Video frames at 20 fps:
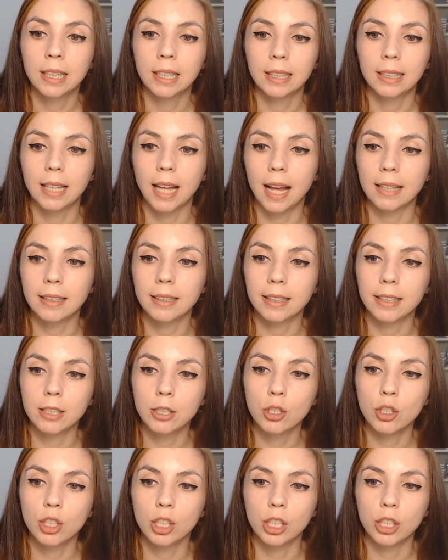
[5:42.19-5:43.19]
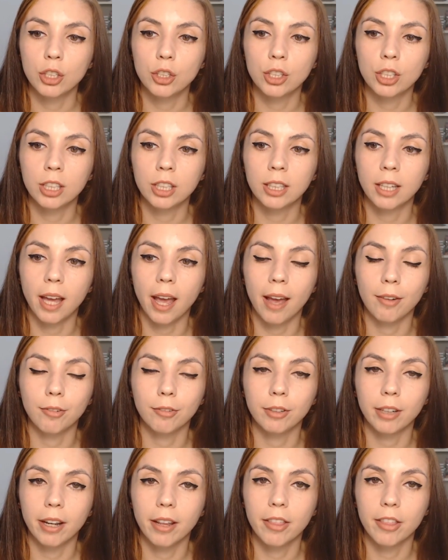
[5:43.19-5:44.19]
that is changing
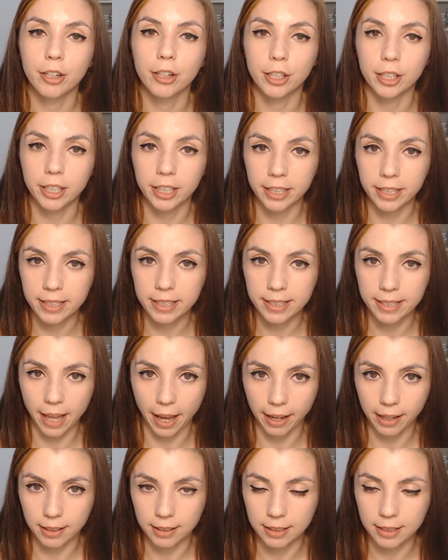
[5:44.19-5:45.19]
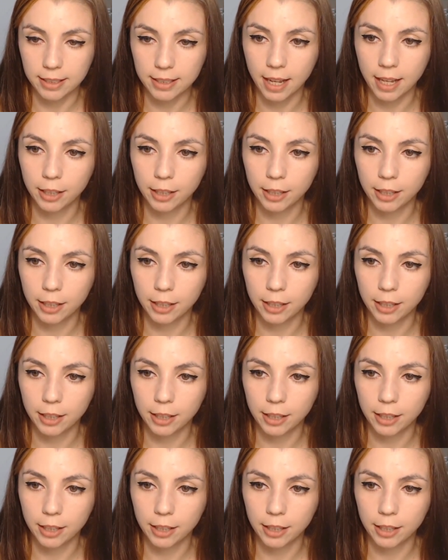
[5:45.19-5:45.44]
every thirty seconds.